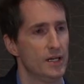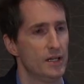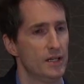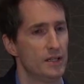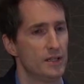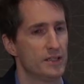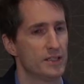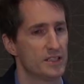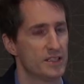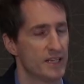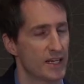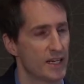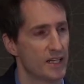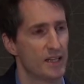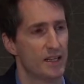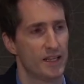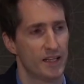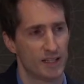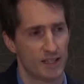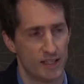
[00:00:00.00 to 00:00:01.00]
The second
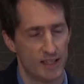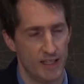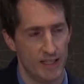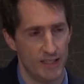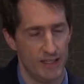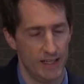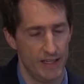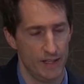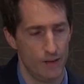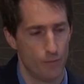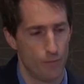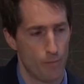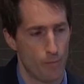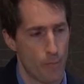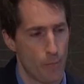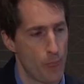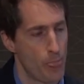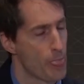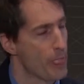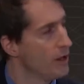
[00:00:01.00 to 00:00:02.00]
thing that they did
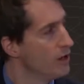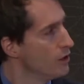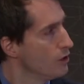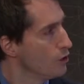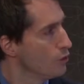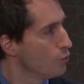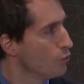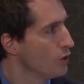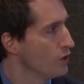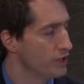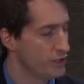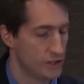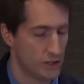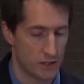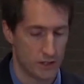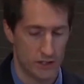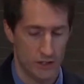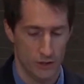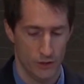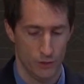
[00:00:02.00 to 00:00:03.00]
was
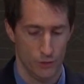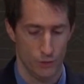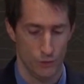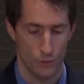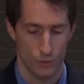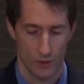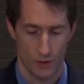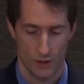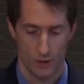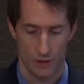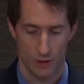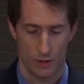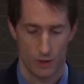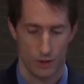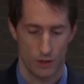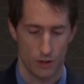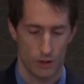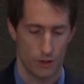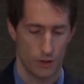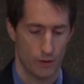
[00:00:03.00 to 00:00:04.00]
to
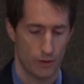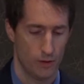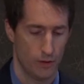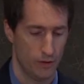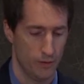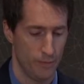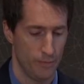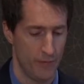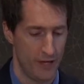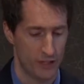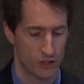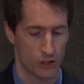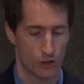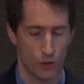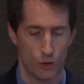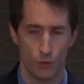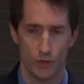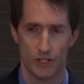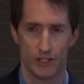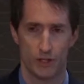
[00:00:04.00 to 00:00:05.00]
measure
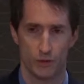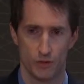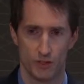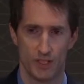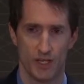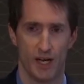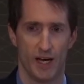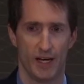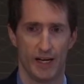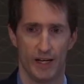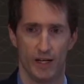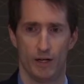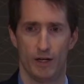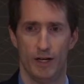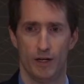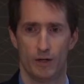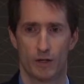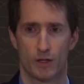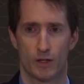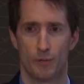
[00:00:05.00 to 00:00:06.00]
only those nine uh,
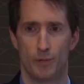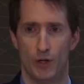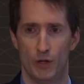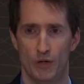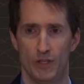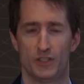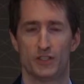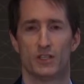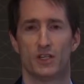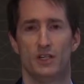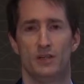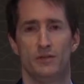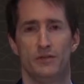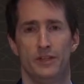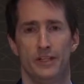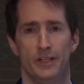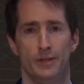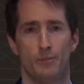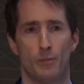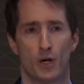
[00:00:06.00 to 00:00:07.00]
components of
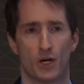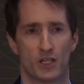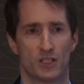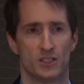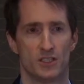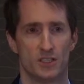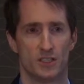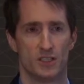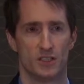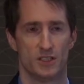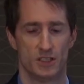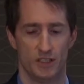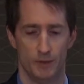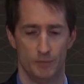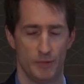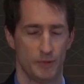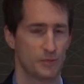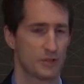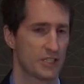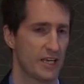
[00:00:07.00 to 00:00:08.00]
the Parkinson's
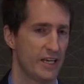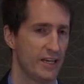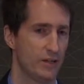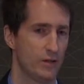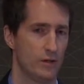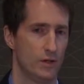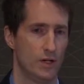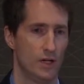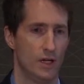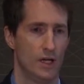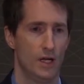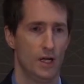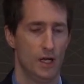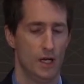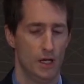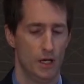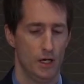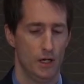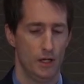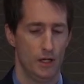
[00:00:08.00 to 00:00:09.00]
symptom scale
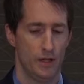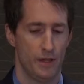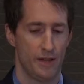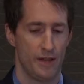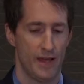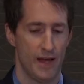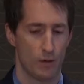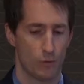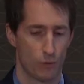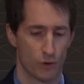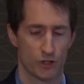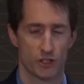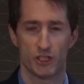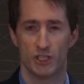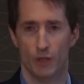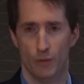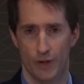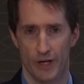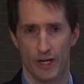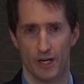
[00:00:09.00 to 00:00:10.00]
that were
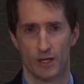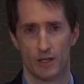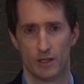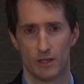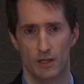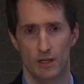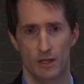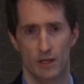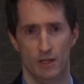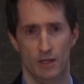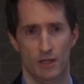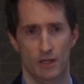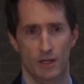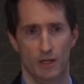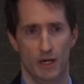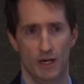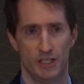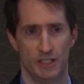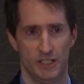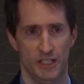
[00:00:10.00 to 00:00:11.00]
showing uh,
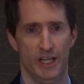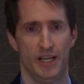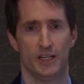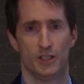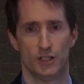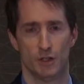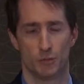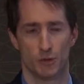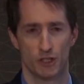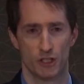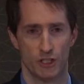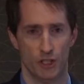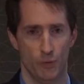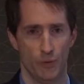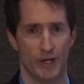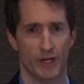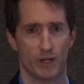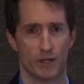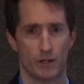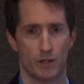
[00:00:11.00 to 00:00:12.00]
a change, that were
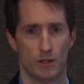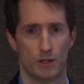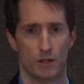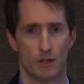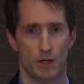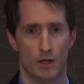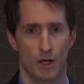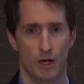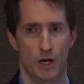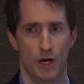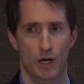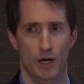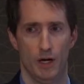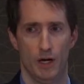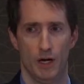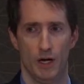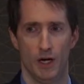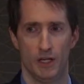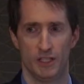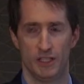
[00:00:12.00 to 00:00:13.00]
showing uh,
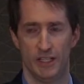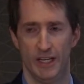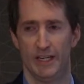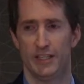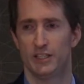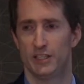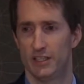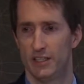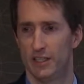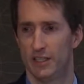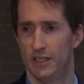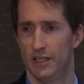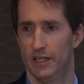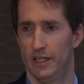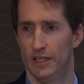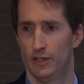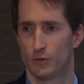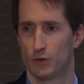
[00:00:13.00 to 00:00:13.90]
a change in, the, in